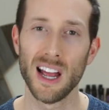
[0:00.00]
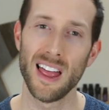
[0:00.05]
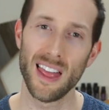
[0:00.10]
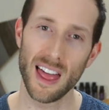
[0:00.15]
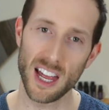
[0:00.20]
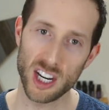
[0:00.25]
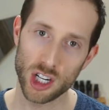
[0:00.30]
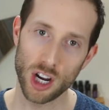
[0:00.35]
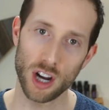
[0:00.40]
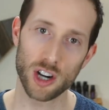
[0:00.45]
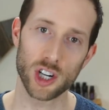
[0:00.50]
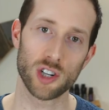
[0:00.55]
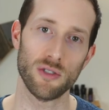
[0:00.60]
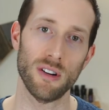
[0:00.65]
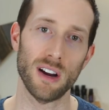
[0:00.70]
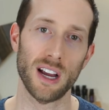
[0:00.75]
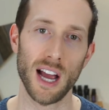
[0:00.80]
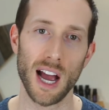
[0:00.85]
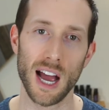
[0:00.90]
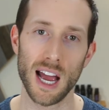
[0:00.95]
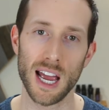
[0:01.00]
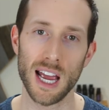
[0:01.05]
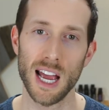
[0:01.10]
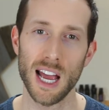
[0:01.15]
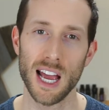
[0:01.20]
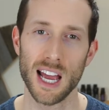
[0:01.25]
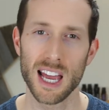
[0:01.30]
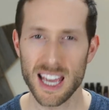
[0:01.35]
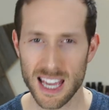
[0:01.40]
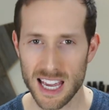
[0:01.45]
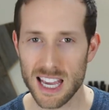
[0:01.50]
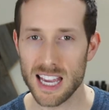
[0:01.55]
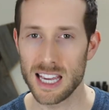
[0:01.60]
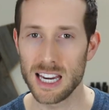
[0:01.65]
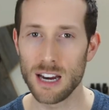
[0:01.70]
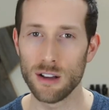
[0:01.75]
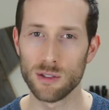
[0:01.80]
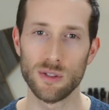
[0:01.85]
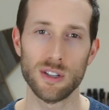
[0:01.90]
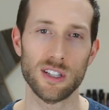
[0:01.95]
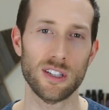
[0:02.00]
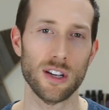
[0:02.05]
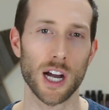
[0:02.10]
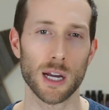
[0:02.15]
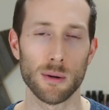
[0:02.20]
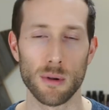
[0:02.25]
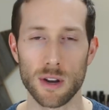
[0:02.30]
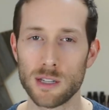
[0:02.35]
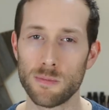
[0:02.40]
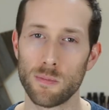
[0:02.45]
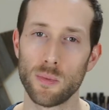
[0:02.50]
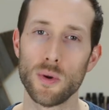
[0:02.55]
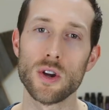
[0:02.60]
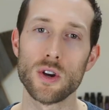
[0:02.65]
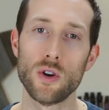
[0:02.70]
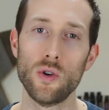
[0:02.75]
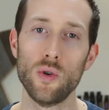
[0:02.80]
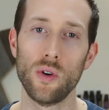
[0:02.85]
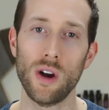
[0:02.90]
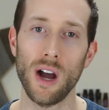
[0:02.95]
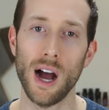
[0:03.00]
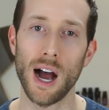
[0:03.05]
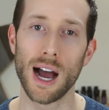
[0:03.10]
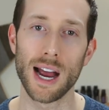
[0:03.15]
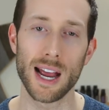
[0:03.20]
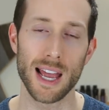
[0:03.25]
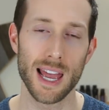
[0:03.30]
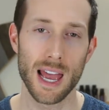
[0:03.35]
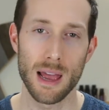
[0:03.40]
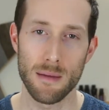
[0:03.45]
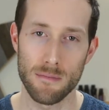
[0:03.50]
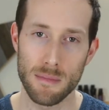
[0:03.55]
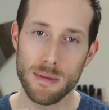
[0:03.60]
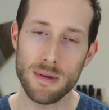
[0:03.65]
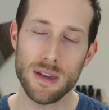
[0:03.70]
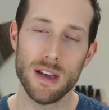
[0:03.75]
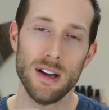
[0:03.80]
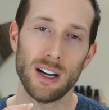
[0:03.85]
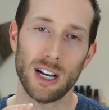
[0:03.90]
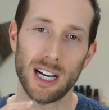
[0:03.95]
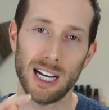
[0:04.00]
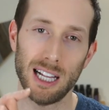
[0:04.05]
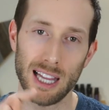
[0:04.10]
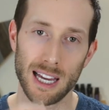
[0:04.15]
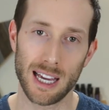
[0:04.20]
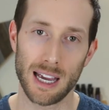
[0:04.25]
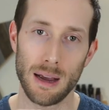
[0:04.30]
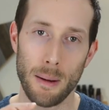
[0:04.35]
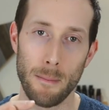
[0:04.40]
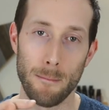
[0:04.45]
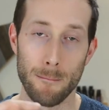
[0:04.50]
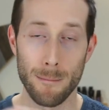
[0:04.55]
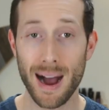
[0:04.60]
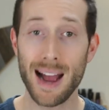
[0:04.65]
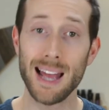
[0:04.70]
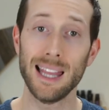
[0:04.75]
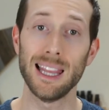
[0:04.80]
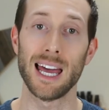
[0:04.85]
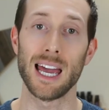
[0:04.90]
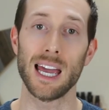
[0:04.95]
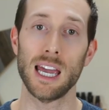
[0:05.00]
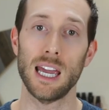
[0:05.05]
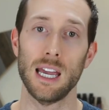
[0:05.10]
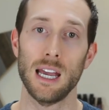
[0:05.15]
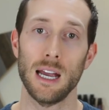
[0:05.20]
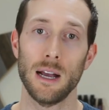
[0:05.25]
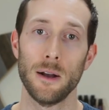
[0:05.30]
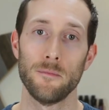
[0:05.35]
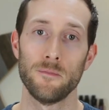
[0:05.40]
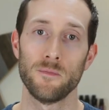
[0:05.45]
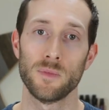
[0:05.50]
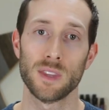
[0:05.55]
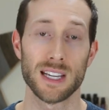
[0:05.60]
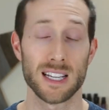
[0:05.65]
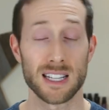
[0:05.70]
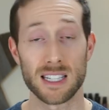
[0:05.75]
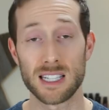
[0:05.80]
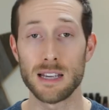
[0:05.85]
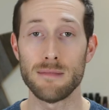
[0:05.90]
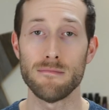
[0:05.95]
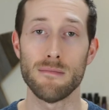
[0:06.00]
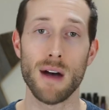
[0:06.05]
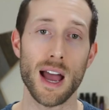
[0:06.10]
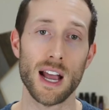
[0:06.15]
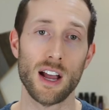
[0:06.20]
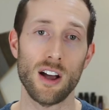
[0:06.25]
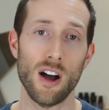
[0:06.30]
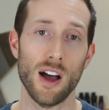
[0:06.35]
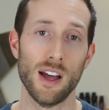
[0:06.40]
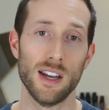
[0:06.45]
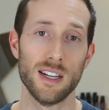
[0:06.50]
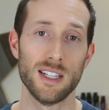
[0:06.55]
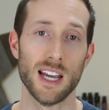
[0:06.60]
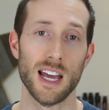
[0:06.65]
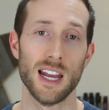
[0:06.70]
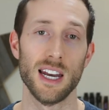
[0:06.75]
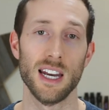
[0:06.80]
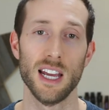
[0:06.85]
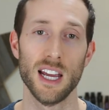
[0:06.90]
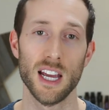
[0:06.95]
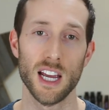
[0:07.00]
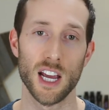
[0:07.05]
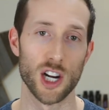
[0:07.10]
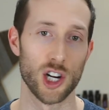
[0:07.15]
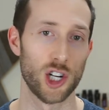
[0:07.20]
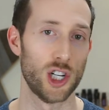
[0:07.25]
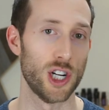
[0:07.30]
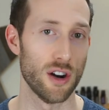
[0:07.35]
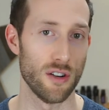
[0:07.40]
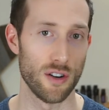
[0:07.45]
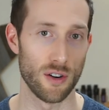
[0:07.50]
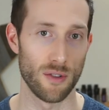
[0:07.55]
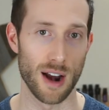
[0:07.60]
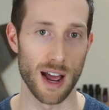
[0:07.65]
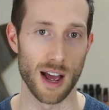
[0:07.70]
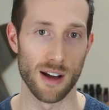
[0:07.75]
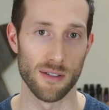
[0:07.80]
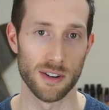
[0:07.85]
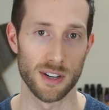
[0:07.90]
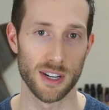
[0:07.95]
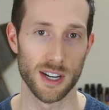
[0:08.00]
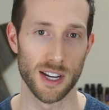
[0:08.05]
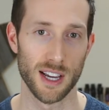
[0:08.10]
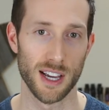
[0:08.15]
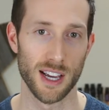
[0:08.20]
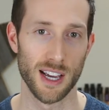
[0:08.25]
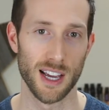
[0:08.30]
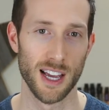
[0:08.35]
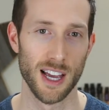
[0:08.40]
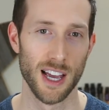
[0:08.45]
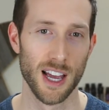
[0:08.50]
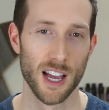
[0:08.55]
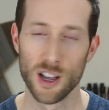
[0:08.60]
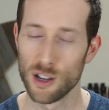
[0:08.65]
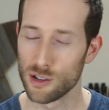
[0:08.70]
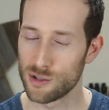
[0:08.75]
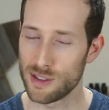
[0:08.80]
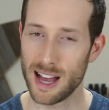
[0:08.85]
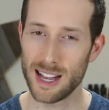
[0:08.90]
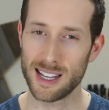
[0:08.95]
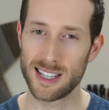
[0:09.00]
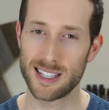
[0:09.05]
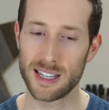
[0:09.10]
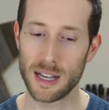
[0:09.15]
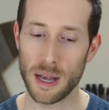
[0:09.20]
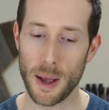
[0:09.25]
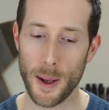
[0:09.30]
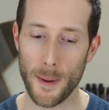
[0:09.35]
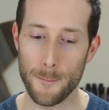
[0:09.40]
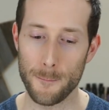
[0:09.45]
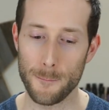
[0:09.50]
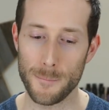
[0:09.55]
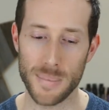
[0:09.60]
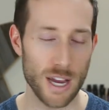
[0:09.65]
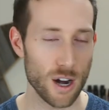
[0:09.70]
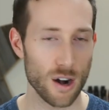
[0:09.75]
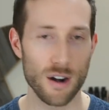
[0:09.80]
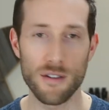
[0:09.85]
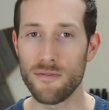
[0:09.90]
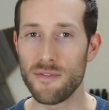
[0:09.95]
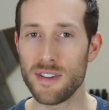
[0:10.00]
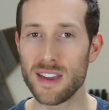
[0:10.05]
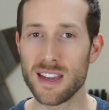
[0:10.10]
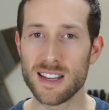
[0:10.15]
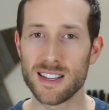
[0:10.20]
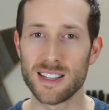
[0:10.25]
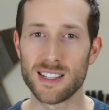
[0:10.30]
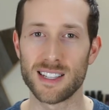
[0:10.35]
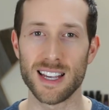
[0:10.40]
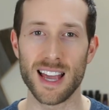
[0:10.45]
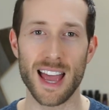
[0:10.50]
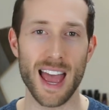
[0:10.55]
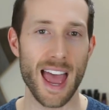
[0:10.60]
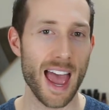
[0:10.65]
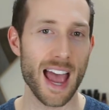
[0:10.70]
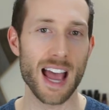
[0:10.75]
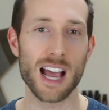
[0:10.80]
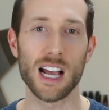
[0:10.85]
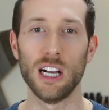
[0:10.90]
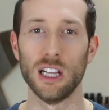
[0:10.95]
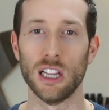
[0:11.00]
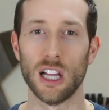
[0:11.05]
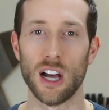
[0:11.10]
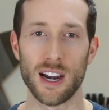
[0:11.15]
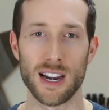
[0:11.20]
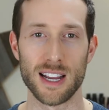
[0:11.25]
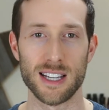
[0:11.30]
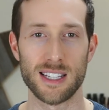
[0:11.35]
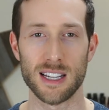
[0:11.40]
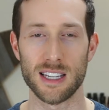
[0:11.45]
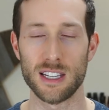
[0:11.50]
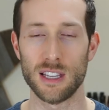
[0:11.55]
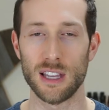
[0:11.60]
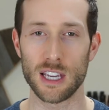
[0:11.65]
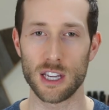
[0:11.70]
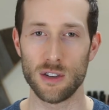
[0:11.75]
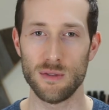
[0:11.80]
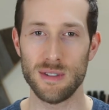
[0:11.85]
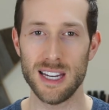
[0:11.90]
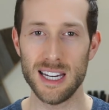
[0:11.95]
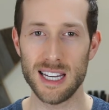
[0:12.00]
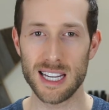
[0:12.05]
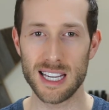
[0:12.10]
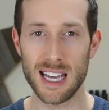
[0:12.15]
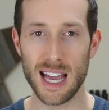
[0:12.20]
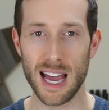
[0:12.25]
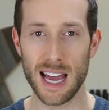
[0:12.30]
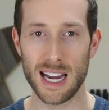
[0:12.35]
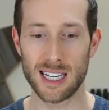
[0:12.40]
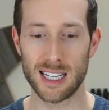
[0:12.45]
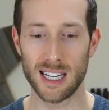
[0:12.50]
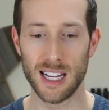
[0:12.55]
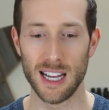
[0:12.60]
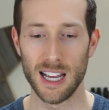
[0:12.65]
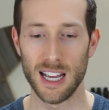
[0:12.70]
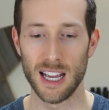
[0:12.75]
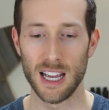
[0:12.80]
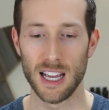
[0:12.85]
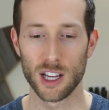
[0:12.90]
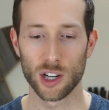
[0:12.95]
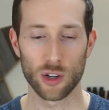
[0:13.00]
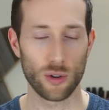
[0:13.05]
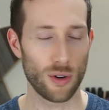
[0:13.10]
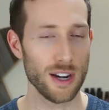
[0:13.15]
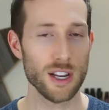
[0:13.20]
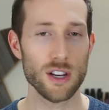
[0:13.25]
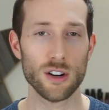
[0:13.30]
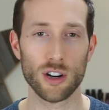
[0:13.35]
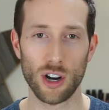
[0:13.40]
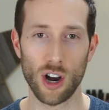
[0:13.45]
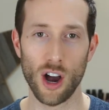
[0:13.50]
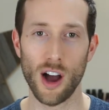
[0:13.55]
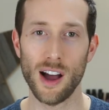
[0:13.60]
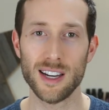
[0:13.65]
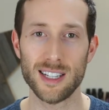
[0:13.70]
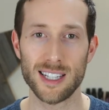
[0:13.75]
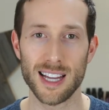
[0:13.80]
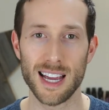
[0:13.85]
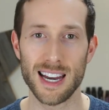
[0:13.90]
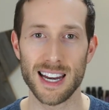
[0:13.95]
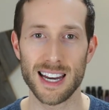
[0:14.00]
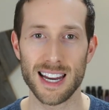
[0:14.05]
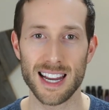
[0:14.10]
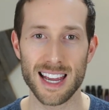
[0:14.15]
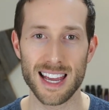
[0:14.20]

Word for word: that John Charette guy, he knows what he's talking about. He's a pretty cool guy. Maybe he'll click my link, see my content, and share it around. So that's Gary V's angle on it. He says you need to creating your content